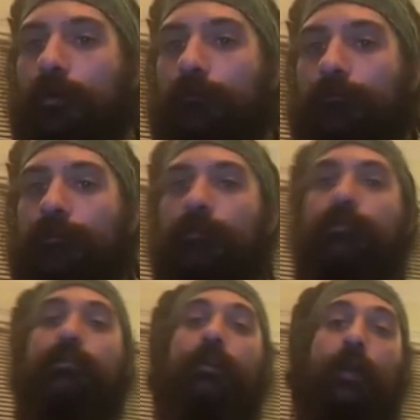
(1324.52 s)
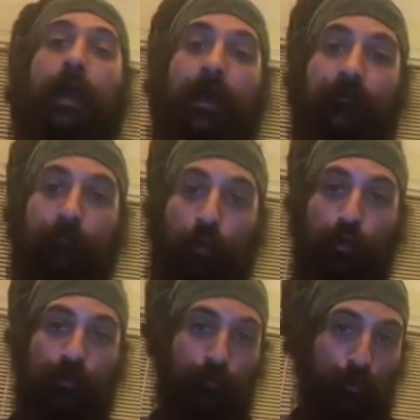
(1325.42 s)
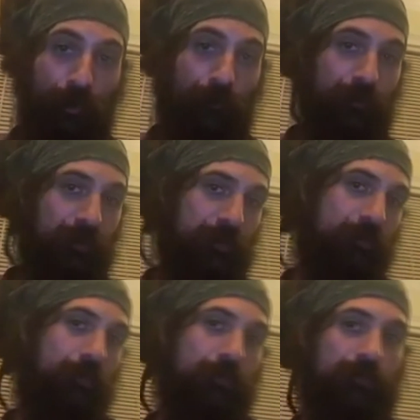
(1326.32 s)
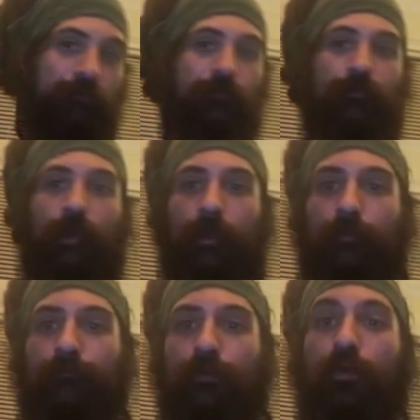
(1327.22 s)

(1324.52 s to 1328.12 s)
you're just going to have more debris potentially to sift through later,